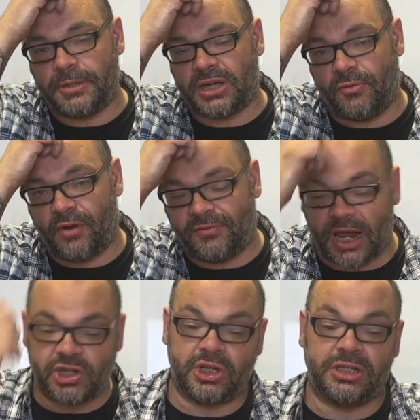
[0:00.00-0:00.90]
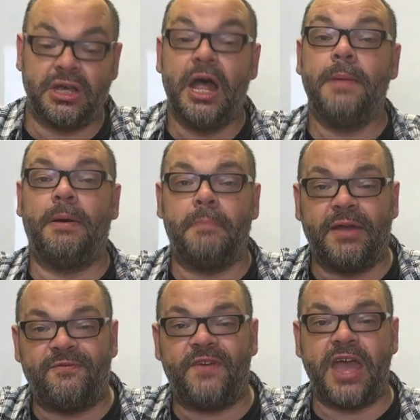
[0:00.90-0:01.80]
type revelations, but my
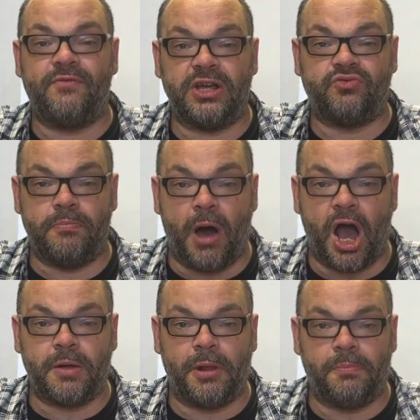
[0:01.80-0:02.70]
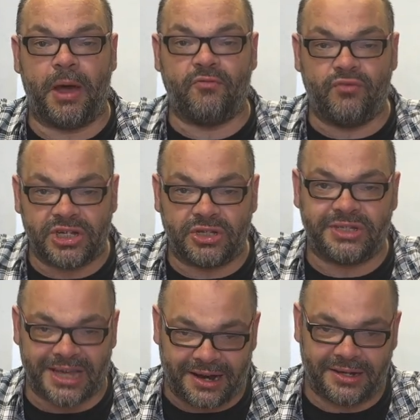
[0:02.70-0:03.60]
favourite is Remarkable by Richard
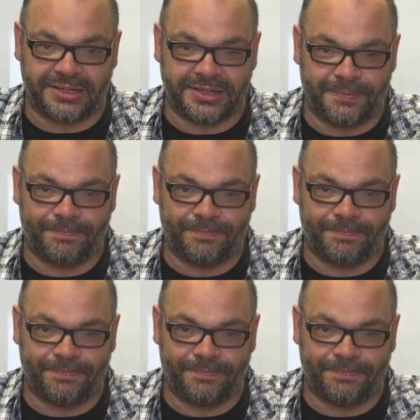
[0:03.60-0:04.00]
Sanders.